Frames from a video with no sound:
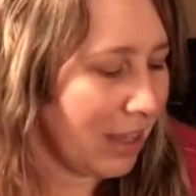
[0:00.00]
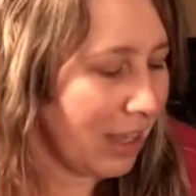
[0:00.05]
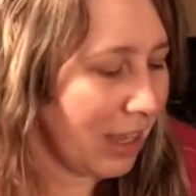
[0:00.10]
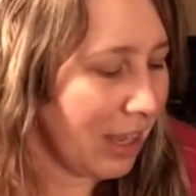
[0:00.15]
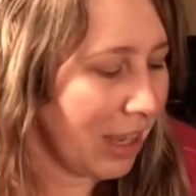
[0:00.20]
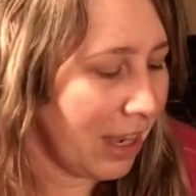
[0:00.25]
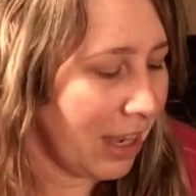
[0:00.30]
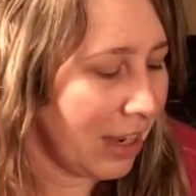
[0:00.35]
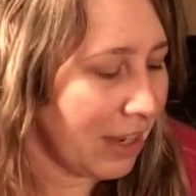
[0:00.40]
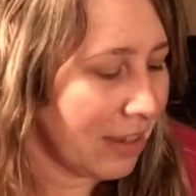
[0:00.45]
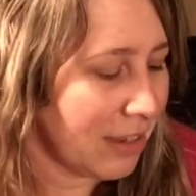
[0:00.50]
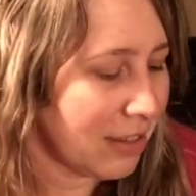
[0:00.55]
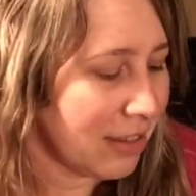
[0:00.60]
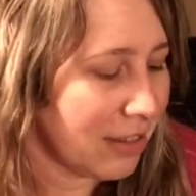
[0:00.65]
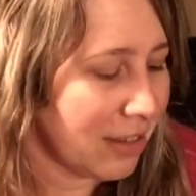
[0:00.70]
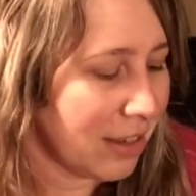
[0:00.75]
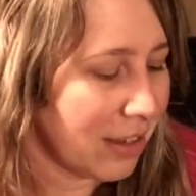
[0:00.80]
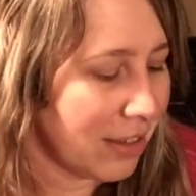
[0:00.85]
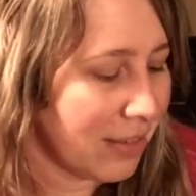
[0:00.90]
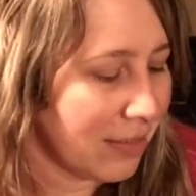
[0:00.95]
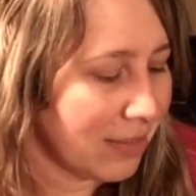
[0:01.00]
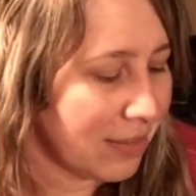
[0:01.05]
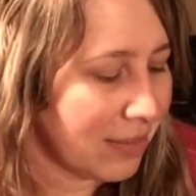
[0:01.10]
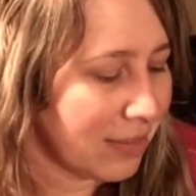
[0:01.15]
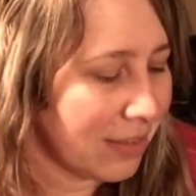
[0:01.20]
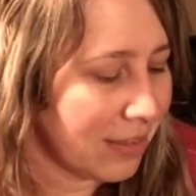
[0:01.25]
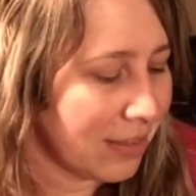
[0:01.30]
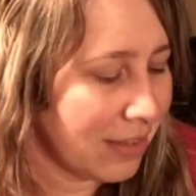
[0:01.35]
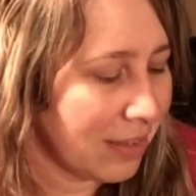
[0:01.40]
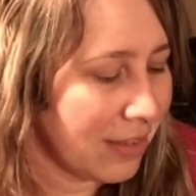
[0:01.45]
And
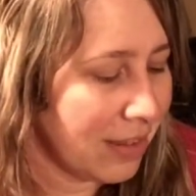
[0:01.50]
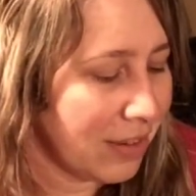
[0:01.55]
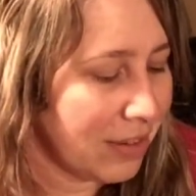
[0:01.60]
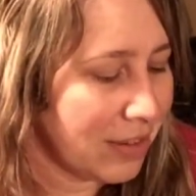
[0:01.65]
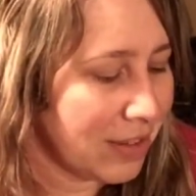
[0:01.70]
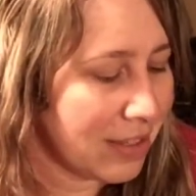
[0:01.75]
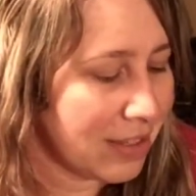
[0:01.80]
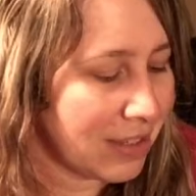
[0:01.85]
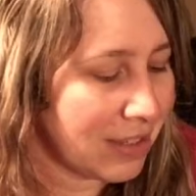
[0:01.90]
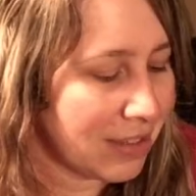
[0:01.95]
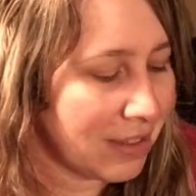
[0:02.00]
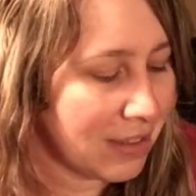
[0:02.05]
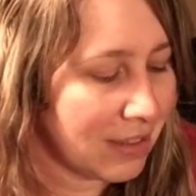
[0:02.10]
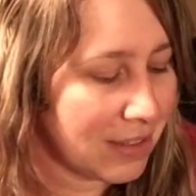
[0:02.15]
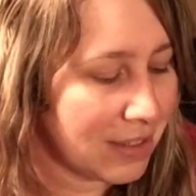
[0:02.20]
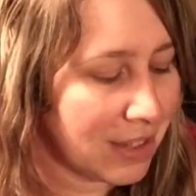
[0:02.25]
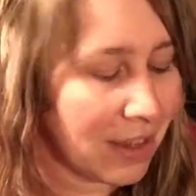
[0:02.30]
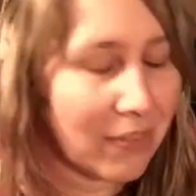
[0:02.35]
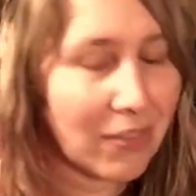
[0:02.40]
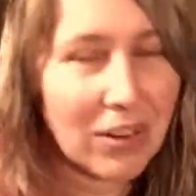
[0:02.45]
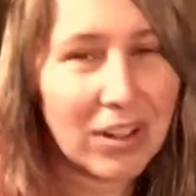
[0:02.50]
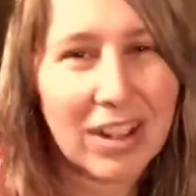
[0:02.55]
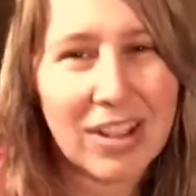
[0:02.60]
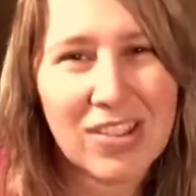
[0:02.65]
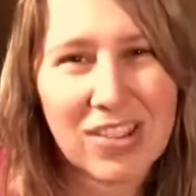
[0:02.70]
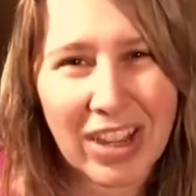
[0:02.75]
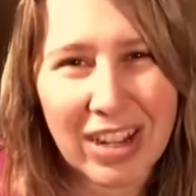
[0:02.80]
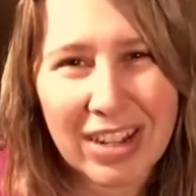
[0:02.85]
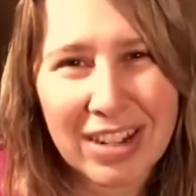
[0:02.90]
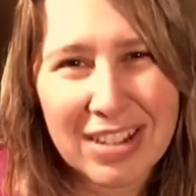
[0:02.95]
there's several
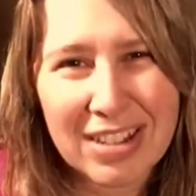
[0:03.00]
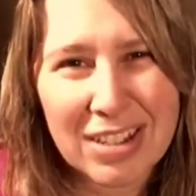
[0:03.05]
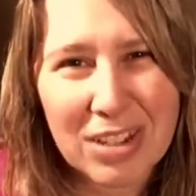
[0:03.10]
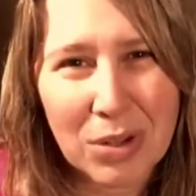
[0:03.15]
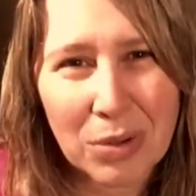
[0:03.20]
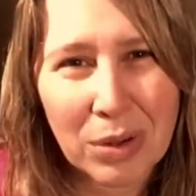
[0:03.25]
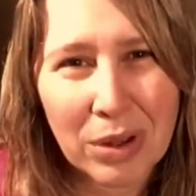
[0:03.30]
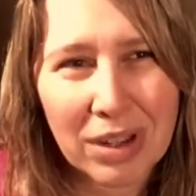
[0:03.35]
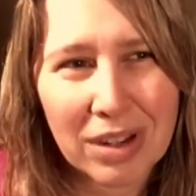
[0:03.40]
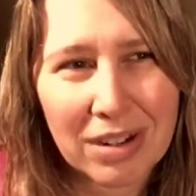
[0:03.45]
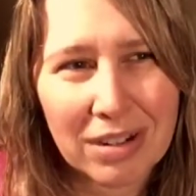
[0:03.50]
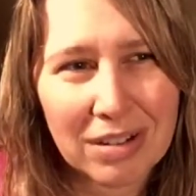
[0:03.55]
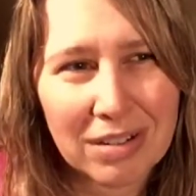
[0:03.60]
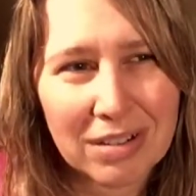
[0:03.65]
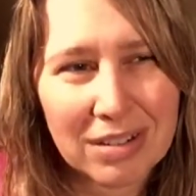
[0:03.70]
agendas to it.